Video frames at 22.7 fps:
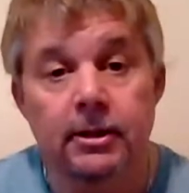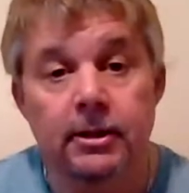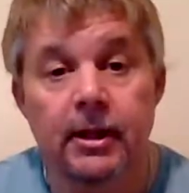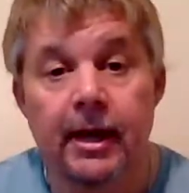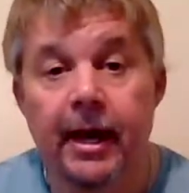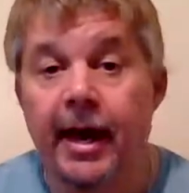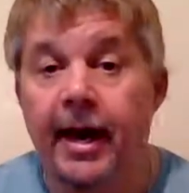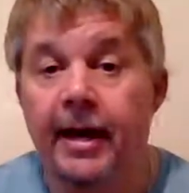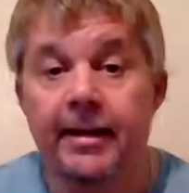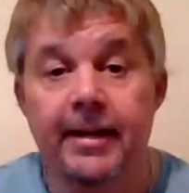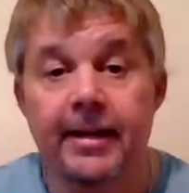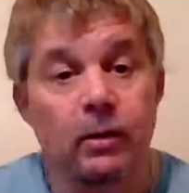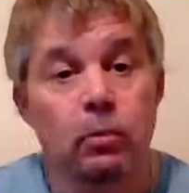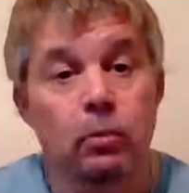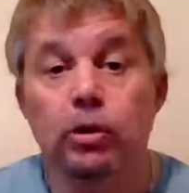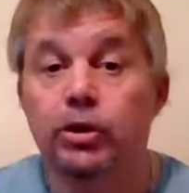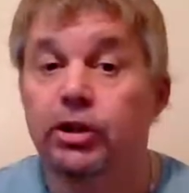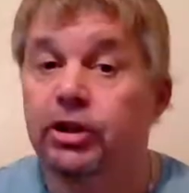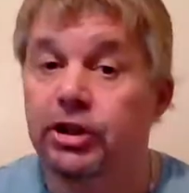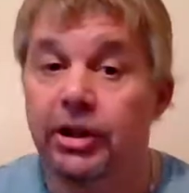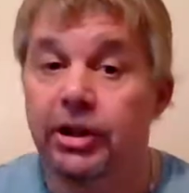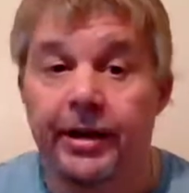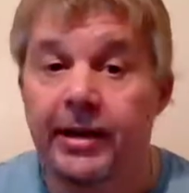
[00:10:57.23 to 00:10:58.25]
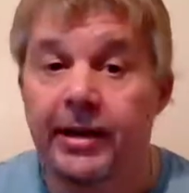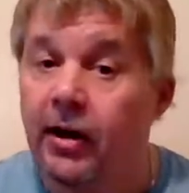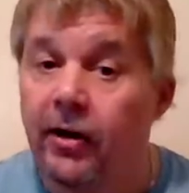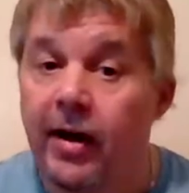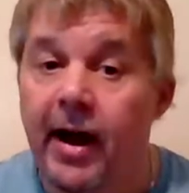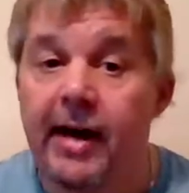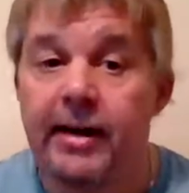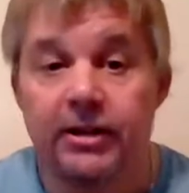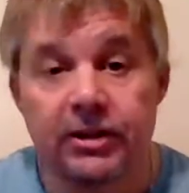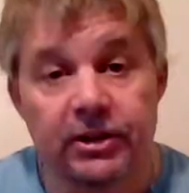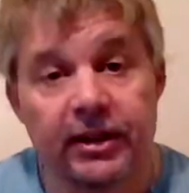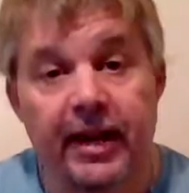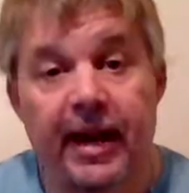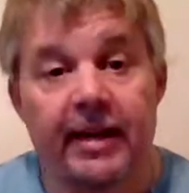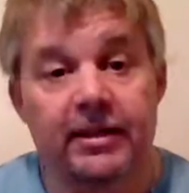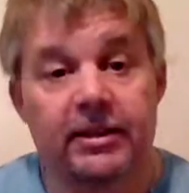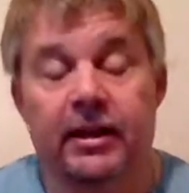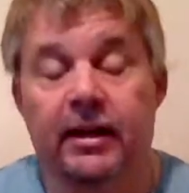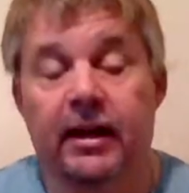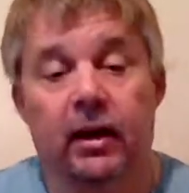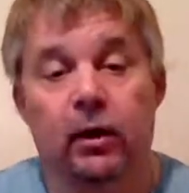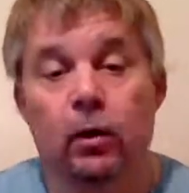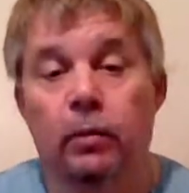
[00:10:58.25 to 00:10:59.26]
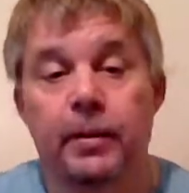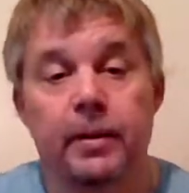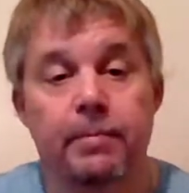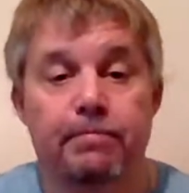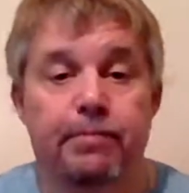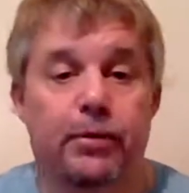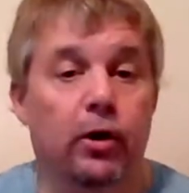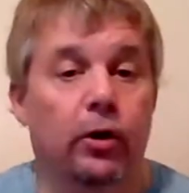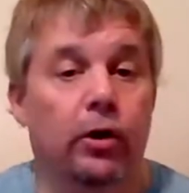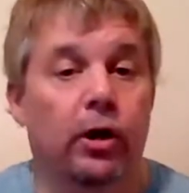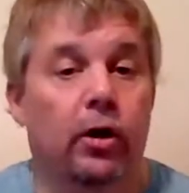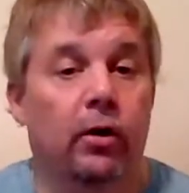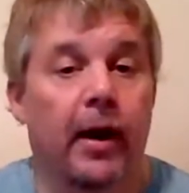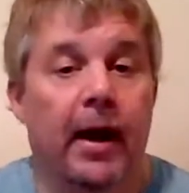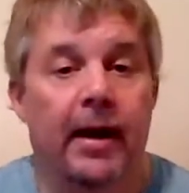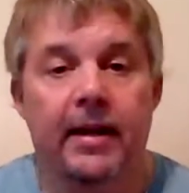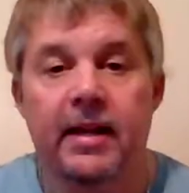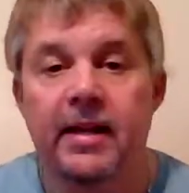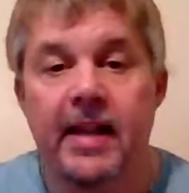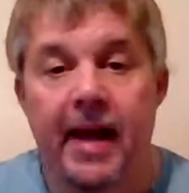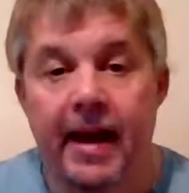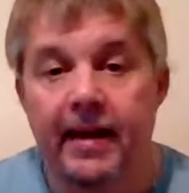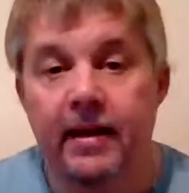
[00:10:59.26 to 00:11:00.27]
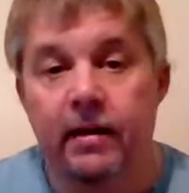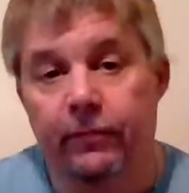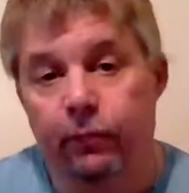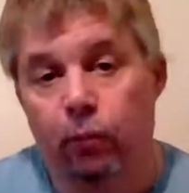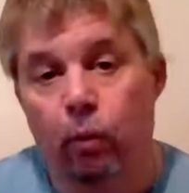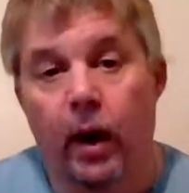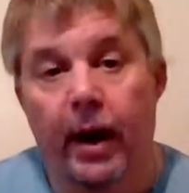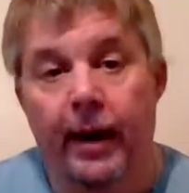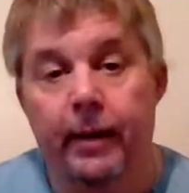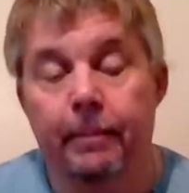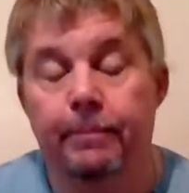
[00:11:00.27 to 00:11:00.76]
And he will sit there at his desk, and I don't mean bureaucrat in a negative way, a